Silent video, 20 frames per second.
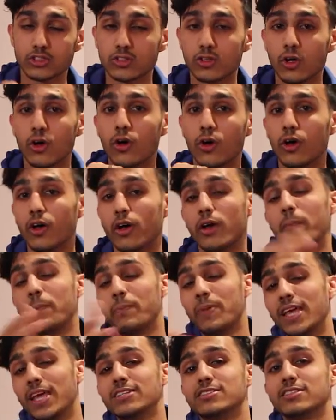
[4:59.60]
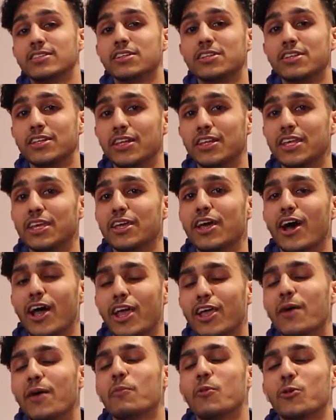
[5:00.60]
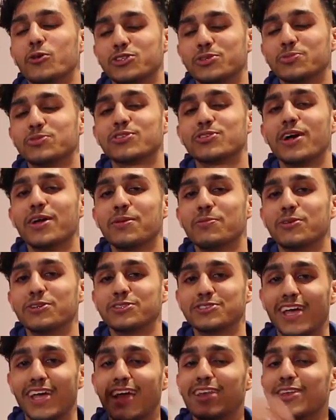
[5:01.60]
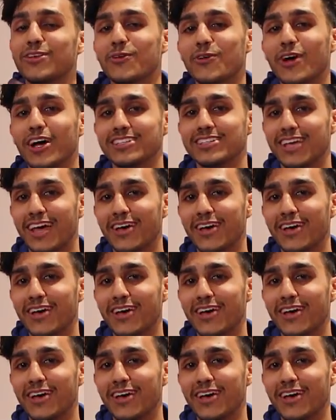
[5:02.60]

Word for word: So basically I got more subscribers and you guys